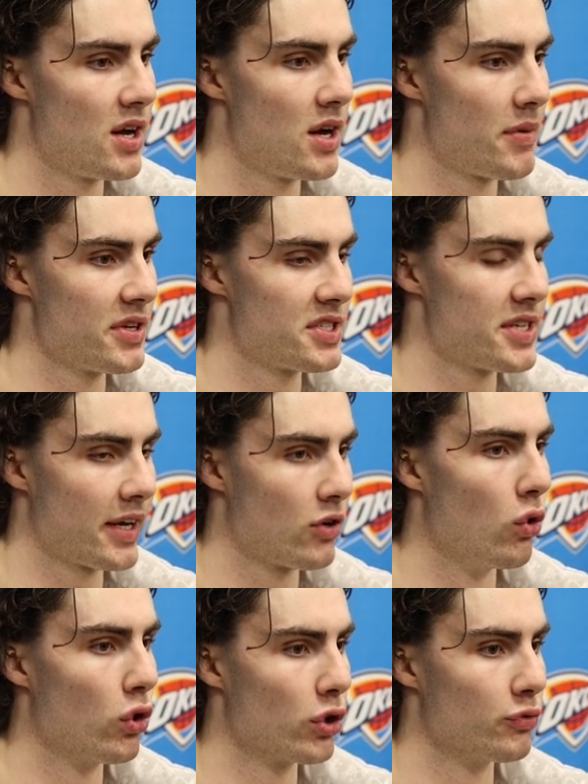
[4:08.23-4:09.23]
Um, I think second
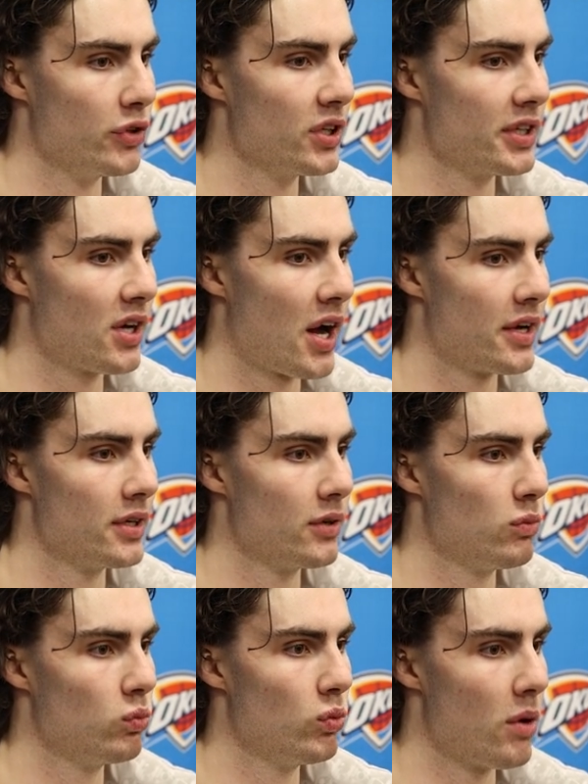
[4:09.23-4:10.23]
quarter really kind
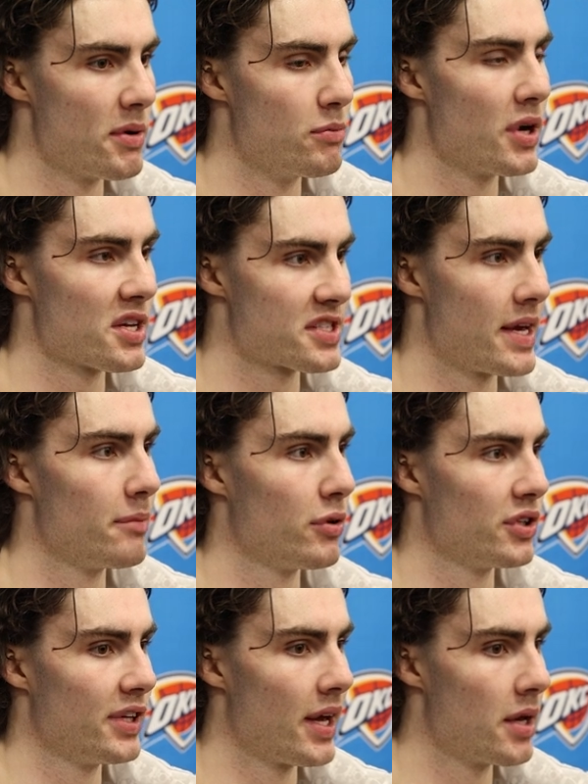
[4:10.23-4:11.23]
of where we put our stamp
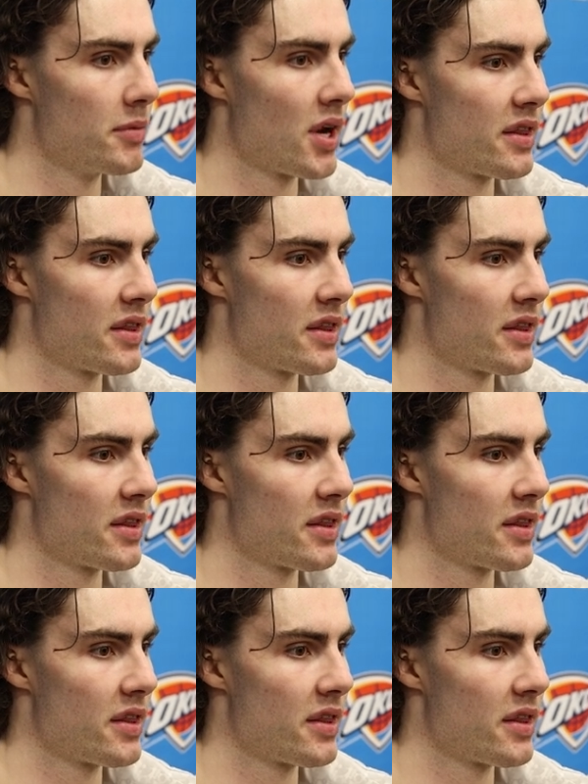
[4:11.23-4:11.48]
on the game,